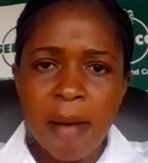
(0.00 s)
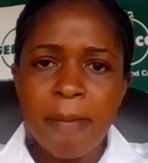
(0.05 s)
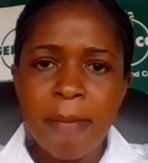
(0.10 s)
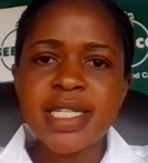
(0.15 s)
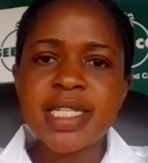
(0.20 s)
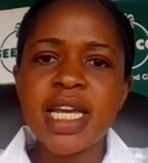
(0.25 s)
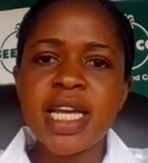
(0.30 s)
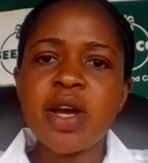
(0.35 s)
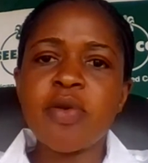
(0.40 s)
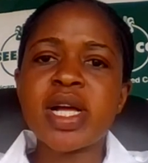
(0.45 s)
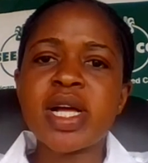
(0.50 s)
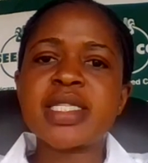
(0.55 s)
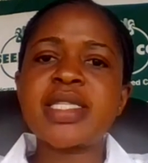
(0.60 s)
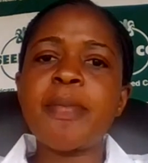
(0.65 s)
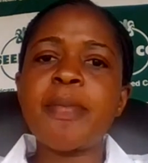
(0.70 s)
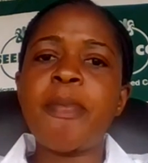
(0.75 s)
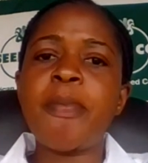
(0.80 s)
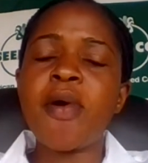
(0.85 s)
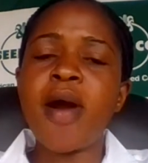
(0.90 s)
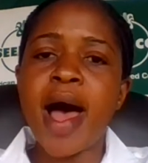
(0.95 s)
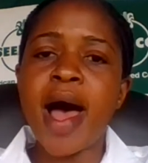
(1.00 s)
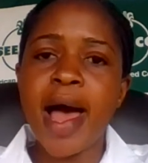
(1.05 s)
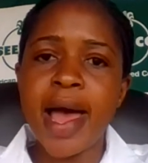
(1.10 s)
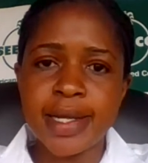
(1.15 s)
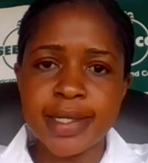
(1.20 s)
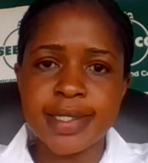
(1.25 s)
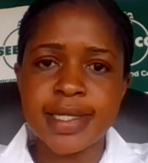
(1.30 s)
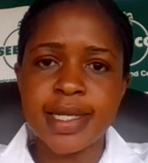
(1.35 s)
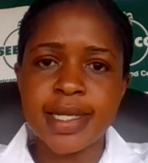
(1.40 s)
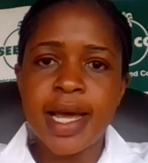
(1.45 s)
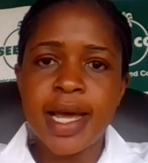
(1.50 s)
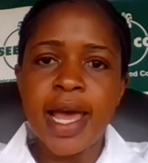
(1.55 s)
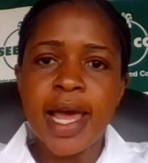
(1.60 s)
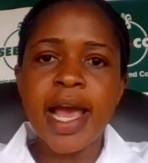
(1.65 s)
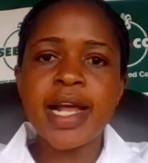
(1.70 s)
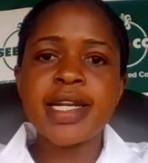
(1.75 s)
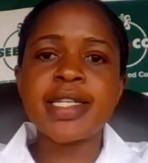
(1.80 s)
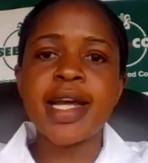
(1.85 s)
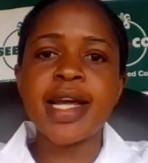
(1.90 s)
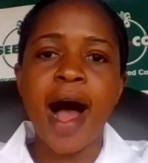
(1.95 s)
but he was surprised
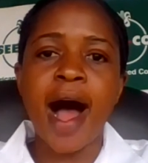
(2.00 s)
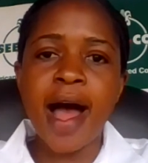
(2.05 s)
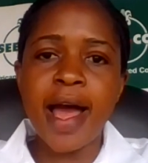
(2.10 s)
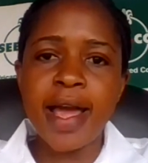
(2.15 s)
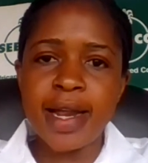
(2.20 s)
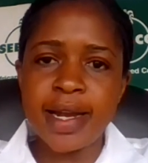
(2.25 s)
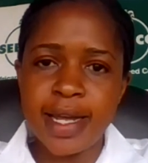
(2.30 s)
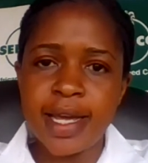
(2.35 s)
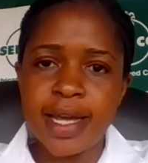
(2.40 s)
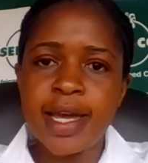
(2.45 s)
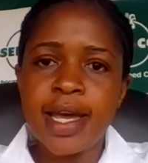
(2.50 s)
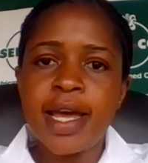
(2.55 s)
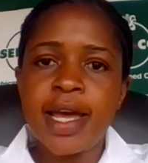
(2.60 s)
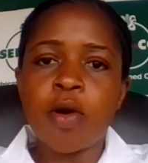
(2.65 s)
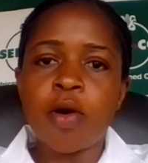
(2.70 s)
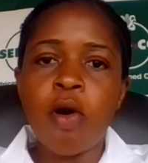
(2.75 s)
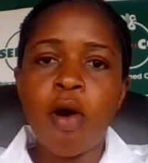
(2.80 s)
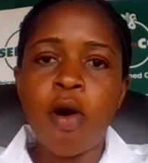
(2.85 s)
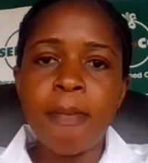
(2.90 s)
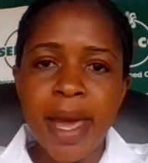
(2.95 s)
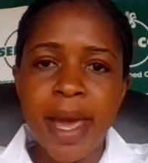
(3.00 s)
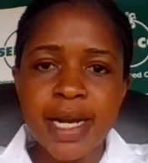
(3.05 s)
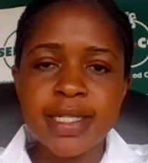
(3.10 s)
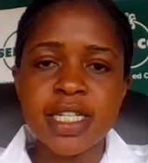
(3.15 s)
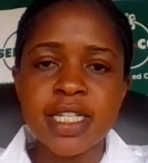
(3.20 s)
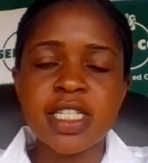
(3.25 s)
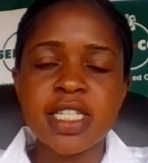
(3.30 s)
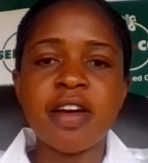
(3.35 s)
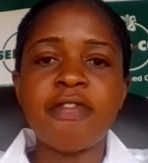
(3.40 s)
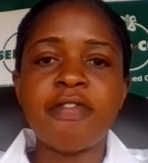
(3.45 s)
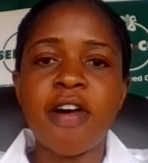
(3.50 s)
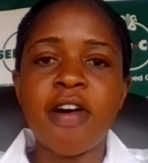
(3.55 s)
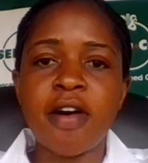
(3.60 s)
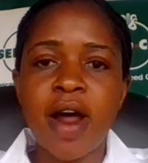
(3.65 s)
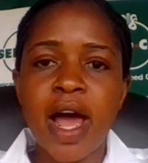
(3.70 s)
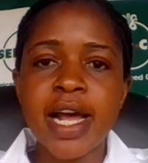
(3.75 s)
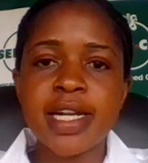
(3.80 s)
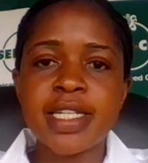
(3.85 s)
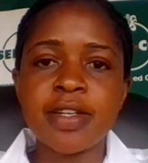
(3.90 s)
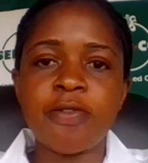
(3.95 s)
and highly commended the
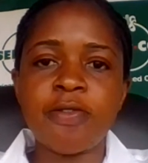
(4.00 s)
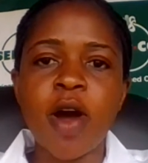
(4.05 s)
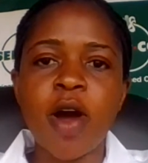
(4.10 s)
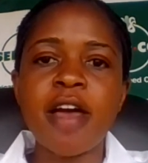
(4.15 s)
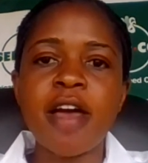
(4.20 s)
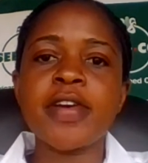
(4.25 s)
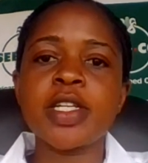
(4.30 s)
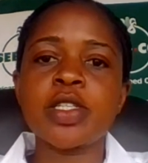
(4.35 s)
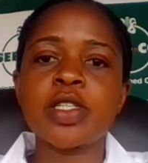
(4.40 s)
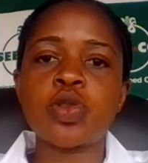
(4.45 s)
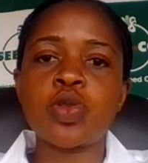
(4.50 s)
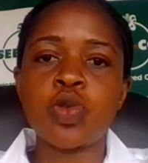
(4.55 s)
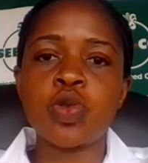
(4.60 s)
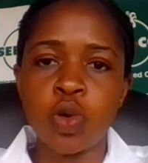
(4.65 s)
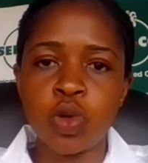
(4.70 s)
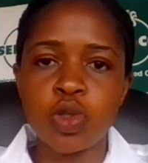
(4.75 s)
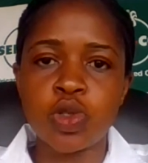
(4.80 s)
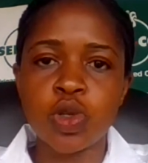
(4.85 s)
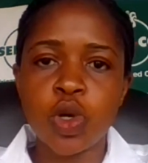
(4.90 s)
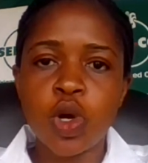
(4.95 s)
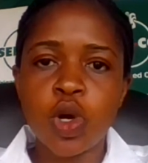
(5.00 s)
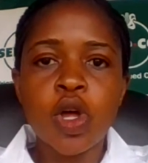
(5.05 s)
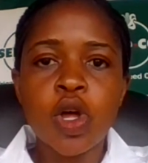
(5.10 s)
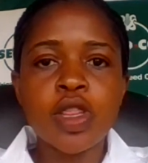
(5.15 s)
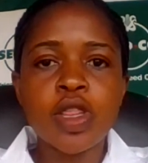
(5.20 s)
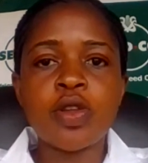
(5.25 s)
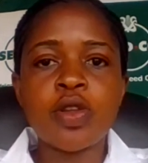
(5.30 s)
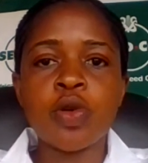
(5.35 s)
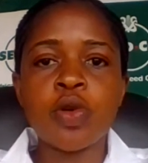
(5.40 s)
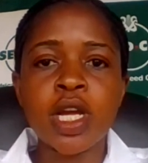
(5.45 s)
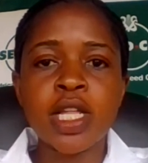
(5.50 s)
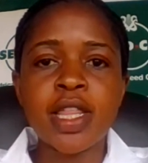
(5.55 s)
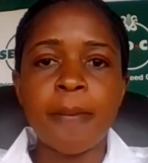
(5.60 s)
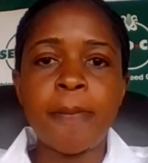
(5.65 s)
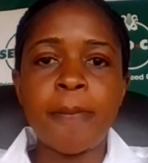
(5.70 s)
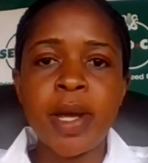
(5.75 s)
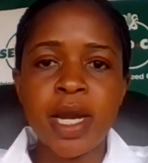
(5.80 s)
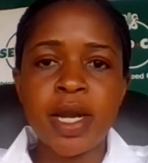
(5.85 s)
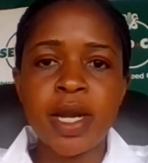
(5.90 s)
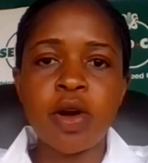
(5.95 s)
variety for having stood during the
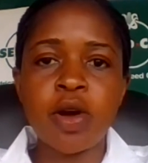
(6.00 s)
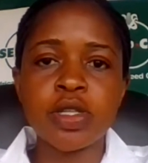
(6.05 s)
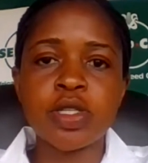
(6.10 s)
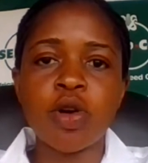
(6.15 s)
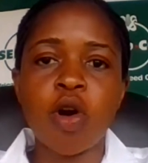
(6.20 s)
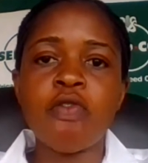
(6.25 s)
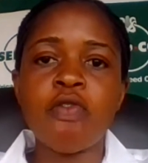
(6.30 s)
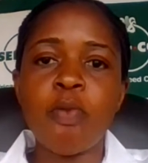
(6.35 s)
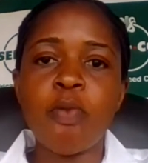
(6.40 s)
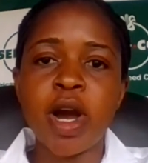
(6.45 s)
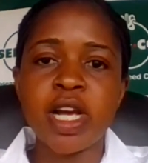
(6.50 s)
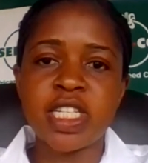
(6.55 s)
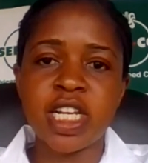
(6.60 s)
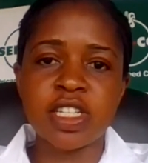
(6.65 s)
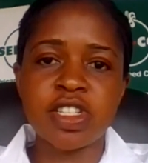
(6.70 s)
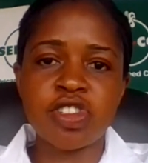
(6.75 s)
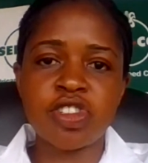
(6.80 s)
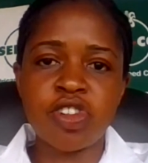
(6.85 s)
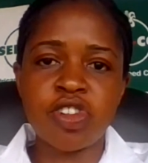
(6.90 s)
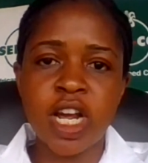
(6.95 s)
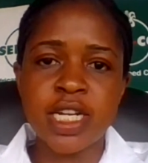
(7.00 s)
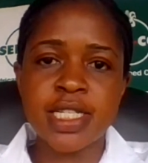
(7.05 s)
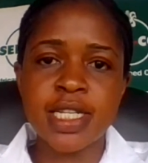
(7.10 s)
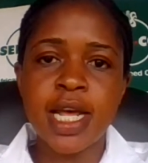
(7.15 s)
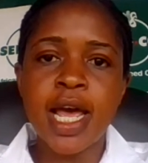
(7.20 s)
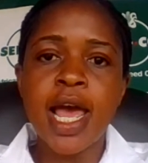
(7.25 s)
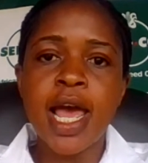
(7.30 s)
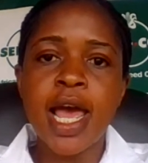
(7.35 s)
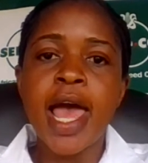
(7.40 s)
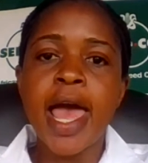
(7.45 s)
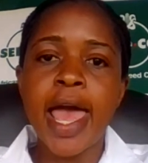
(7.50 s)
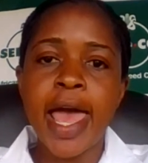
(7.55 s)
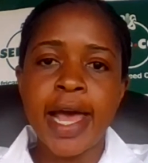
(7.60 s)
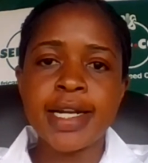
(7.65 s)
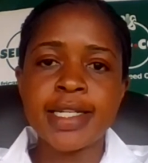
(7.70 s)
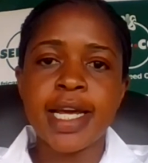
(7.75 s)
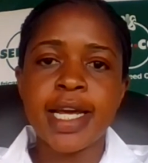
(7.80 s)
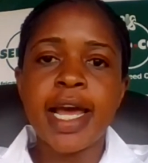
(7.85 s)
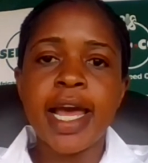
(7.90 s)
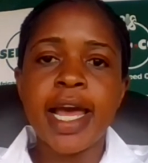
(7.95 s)
periods of moisture stress
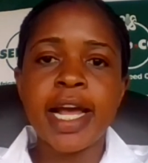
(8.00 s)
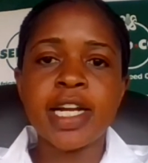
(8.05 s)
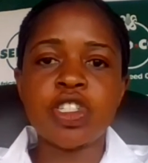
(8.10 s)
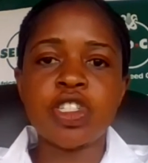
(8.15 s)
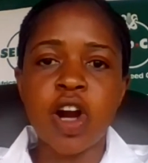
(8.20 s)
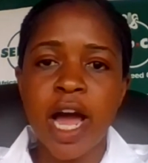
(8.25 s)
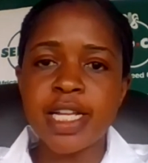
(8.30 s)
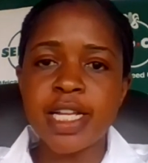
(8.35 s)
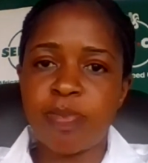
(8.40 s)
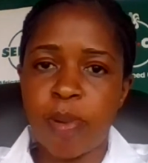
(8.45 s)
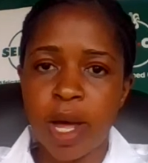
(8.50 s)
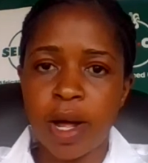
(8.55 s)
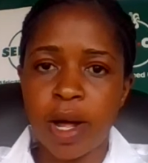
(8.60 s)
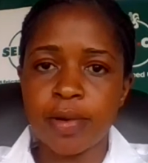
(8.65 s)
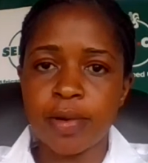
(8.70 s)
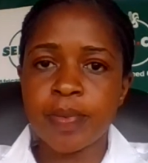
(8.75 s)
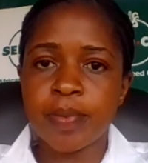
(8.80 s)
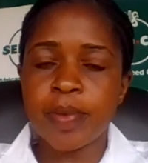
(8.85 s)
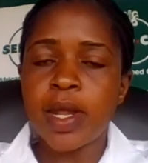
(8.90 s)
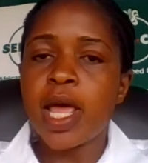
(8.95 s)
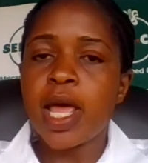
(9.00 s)
and a dry spell.